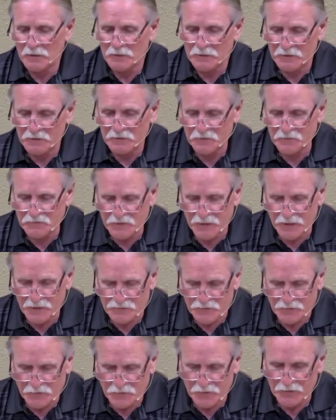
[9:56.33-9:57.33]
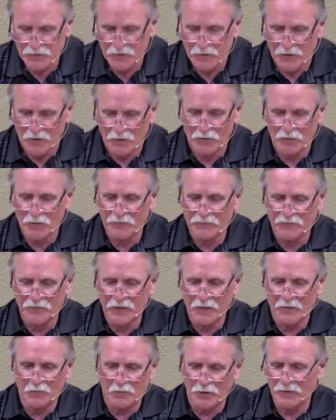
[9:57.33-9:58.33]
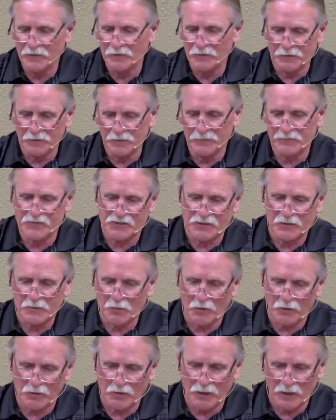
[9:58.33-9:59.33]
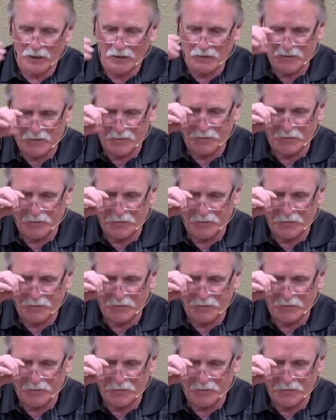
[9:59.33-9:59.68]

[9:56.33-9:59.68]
in the desert or if they went and lived somewhere else.